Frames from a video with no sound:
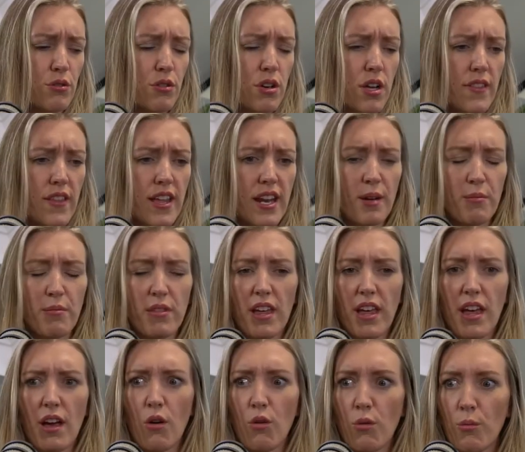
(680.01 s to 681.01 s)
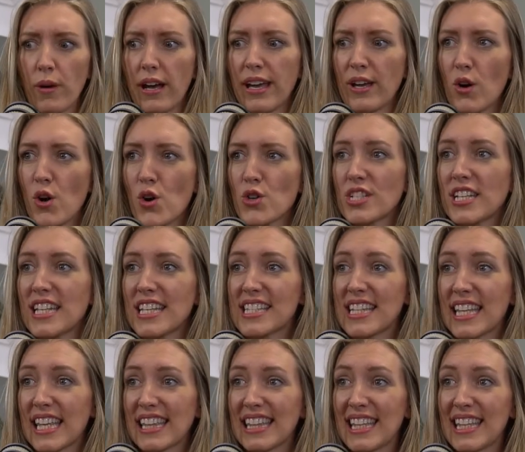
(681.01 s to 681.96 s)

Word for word: and then i'm thinking oh my god and it's the,